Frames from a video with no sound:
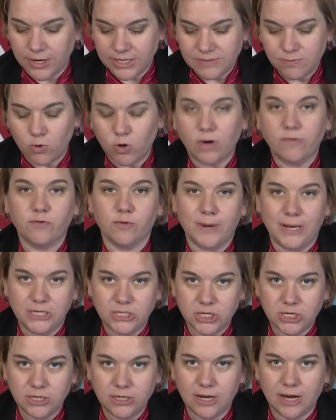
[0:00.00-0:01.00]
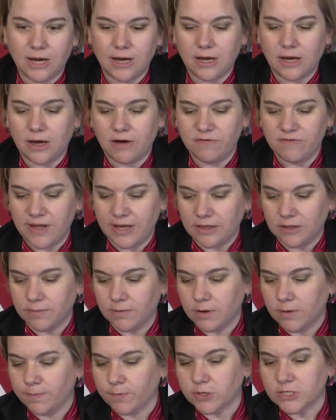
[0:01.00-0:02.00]
is more information
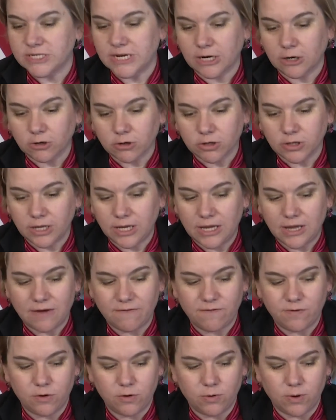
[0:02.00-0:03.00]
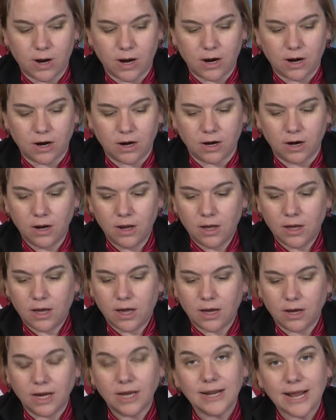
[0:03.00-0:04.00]
available, particularly if you are
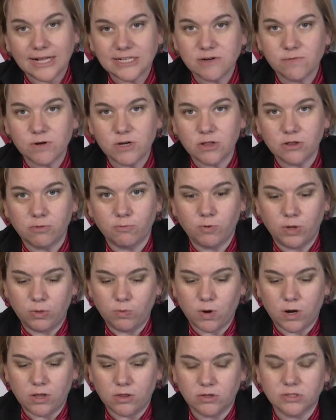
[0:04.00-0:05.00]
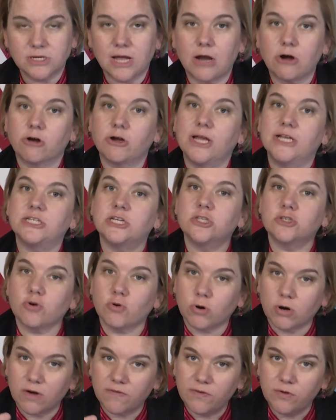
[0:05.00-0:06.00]
connected with one of those congregations,
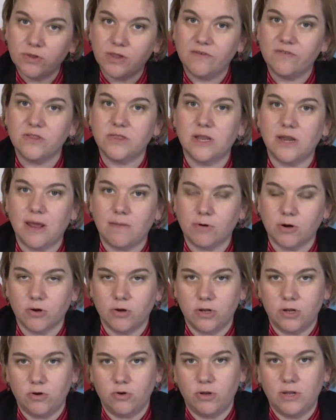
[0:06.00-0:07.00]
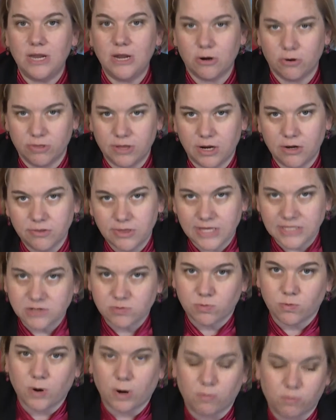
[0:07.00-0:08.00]
or if you live in the neighborhood near there.
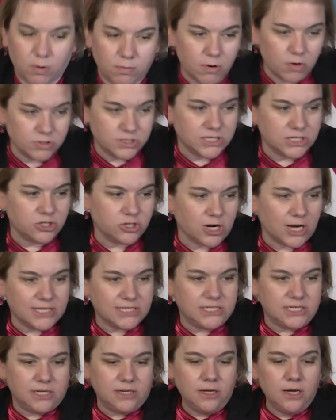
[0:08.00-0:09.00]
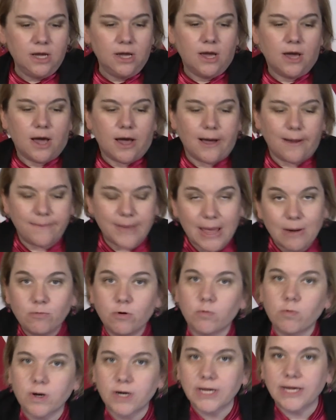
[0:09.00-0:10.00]
That's where we're most interested. And
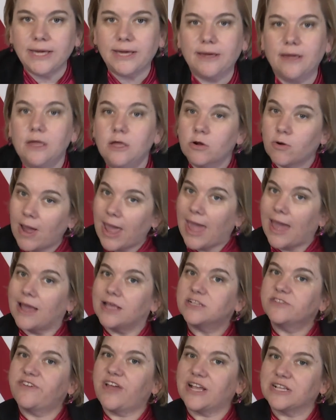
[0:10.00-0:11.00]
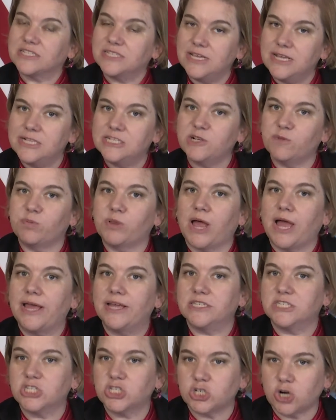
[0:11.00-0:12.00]
we're working, as vaccine supply
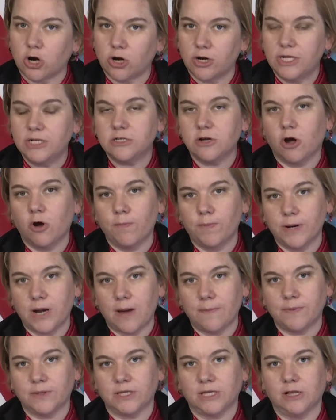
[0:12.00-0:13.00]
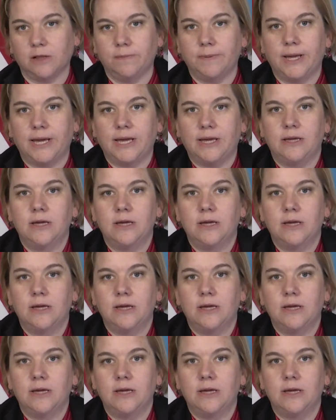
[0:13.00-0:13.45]
is starting to open up a little bit,